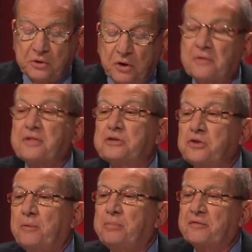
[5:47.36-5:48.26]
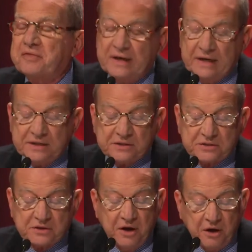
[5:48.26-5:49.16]
on the top of the
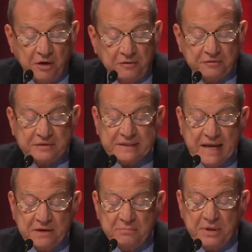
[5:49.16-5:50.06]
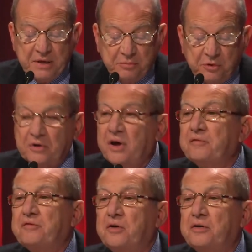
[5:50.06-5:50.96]
list of 10 people
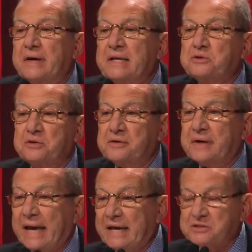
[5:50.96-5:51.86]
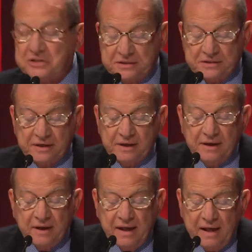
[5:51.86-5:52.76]
for interrogation
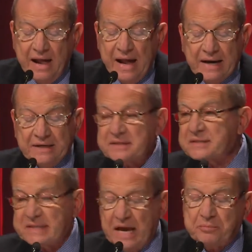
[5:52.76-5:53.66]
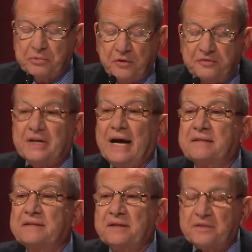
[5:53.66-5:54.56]
in a step to
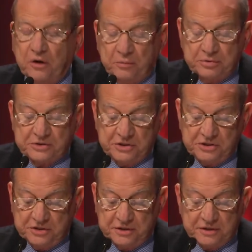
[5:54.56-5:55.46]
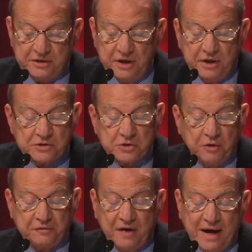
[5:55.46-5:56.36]
frighten the opposition. So
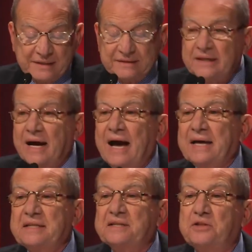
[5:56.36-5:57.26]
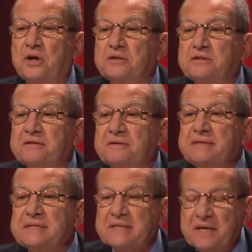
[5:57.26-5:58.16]
far, I did not
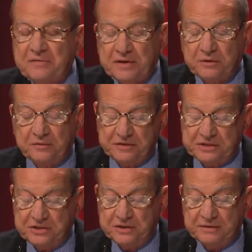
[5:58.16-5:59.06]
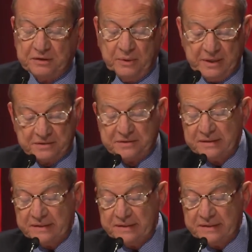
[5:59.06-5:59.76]
receive an official request.